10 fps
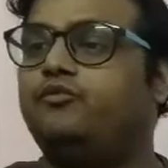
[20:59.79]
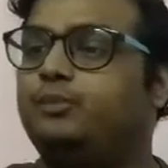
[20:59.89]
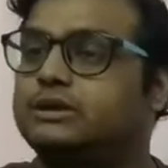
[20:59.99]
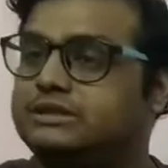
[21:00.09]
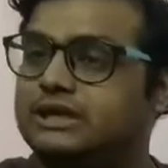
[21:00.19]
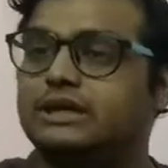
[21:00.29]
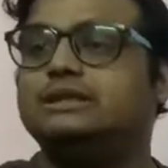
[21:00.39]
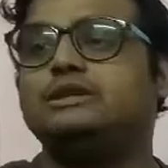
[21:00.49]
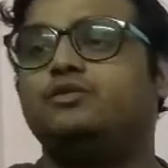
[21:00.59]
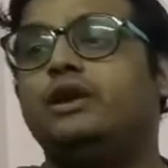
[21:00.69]
study
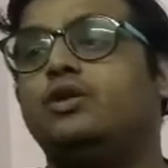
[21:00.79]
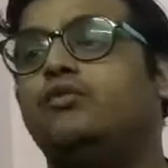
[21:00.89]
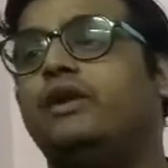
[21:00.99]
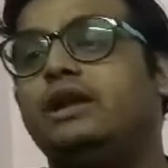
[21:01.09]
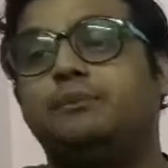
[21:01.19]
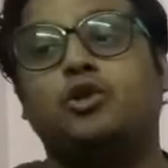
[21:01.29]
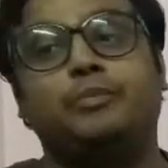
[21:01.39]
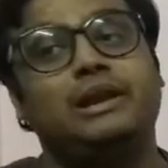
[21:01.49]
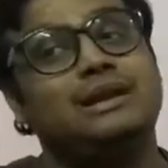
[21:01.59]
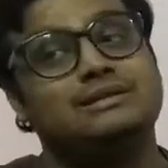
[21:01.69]
this video very
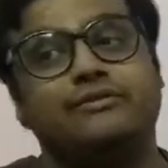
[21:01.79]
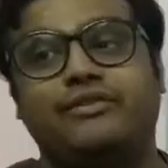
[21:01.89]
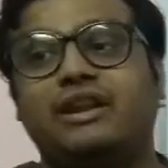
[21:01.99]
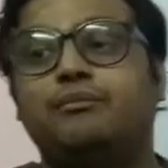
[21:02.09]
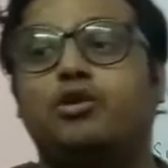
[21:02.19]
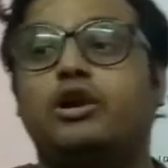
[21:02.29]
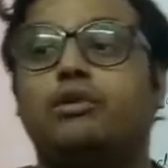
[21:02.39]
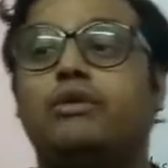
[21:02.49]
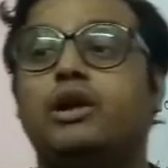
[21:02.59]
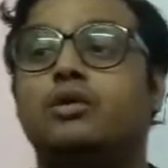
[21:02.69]
properly. It's a very
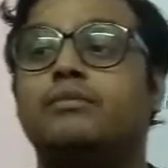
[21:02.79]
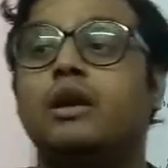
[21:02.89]
important video.